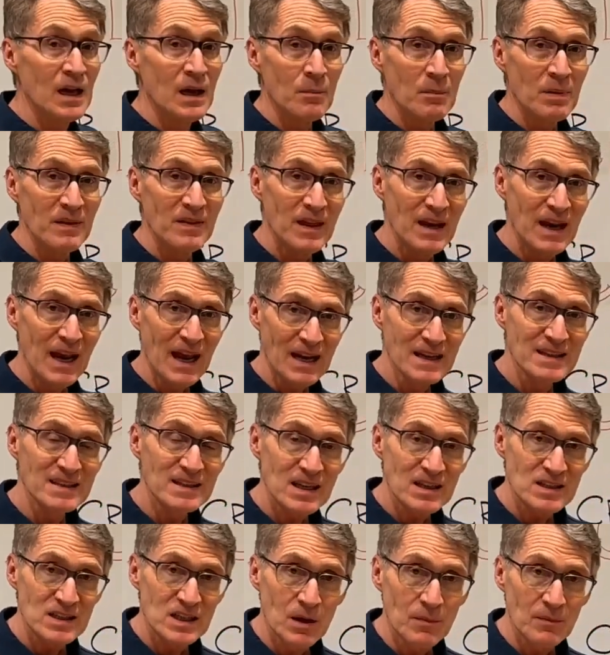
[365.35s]
But the next
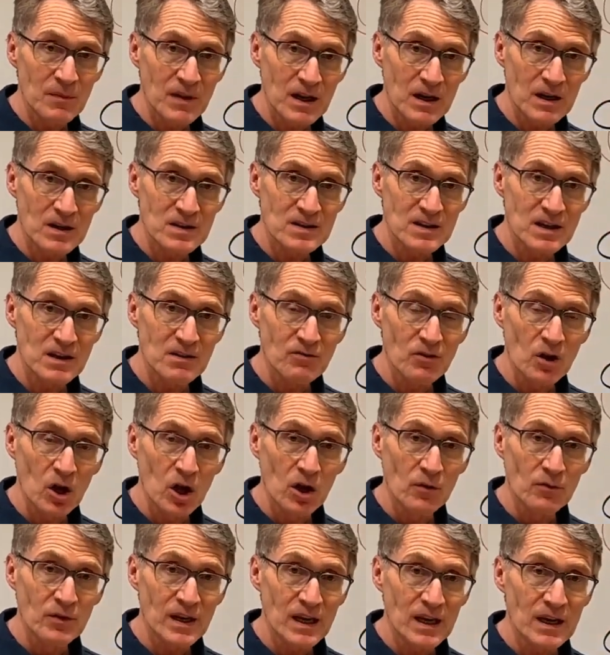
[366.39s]
system that is
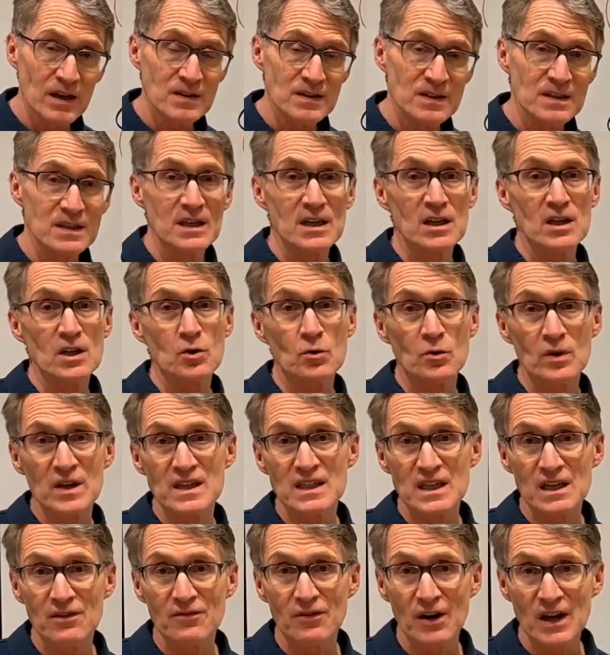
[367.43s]
involved is the
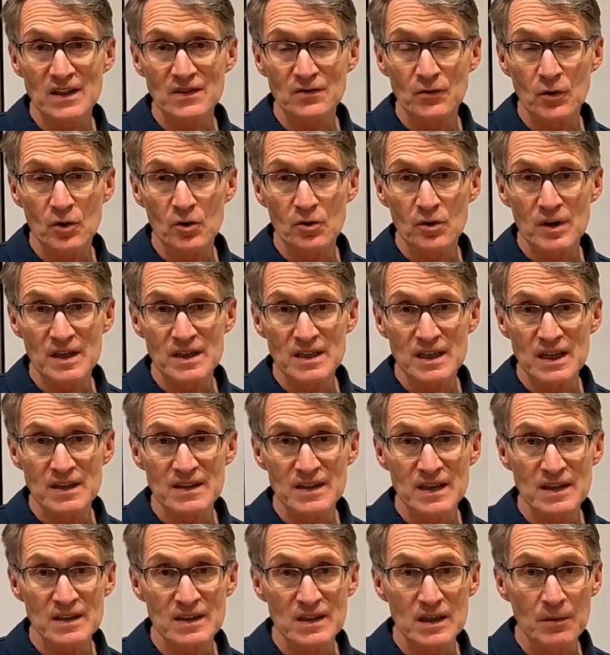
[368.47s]
creatine phosphocreatine
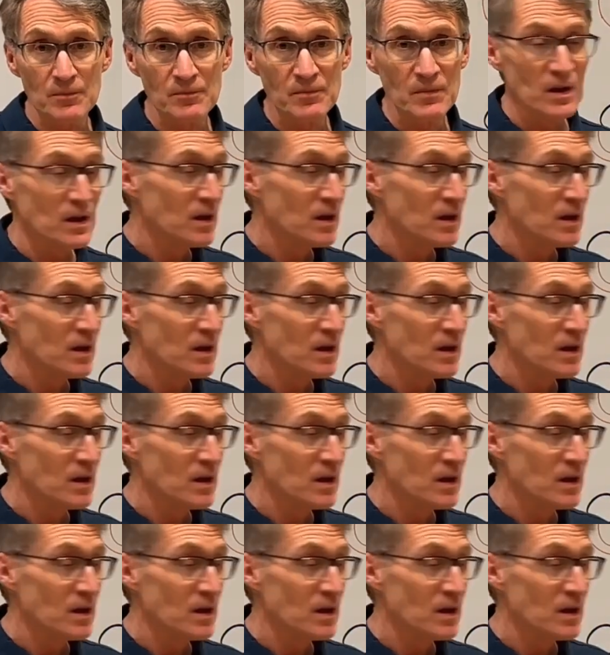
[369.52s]
system.